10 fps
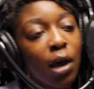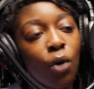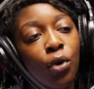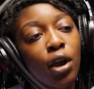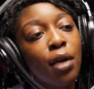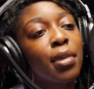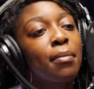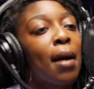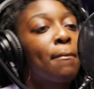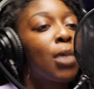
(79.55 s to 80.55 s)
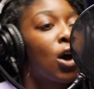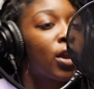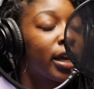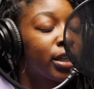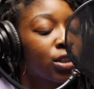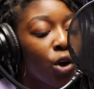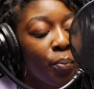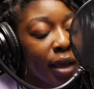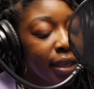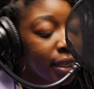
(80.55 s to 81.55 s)
my word be my bond. I just
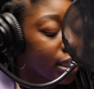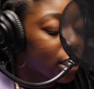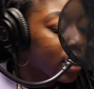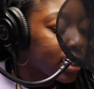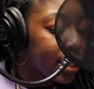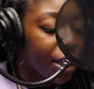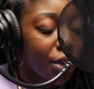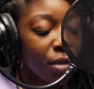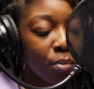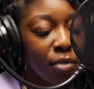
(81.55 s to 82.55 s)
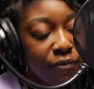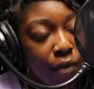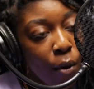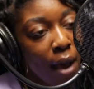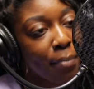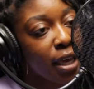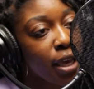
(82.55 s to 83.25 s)
hope they get the chance to hear me before I be